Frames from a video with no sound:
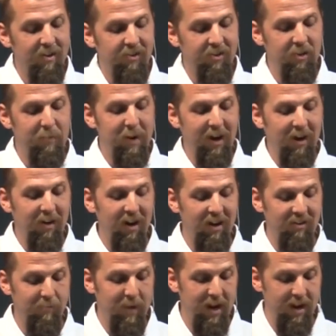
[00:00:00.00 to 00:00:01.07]
to the
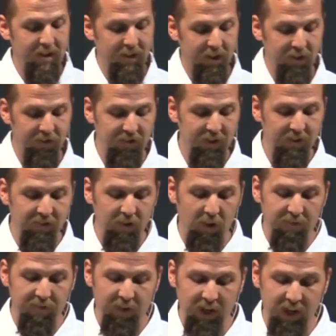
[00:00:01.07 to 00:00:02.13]
paralyzed man, Your sins are
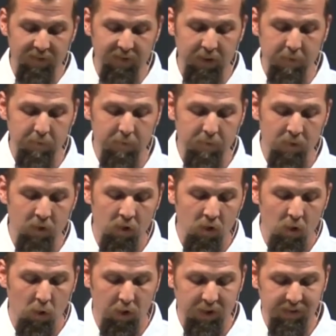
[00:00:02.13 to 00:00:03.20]
forgiven,
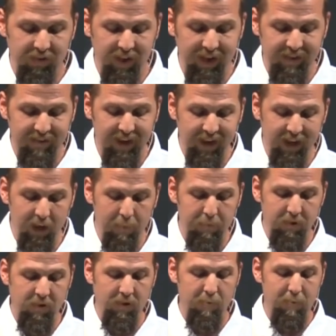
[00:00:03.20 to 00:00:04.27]
or to say, Take up
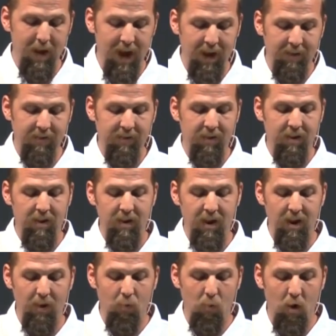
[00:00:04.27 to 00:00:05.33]
your mat
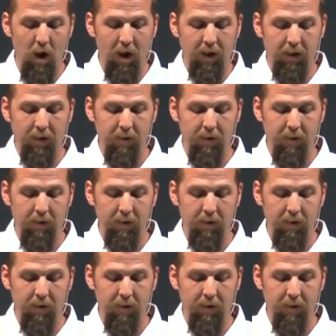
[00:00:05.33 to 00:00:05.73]
and walk.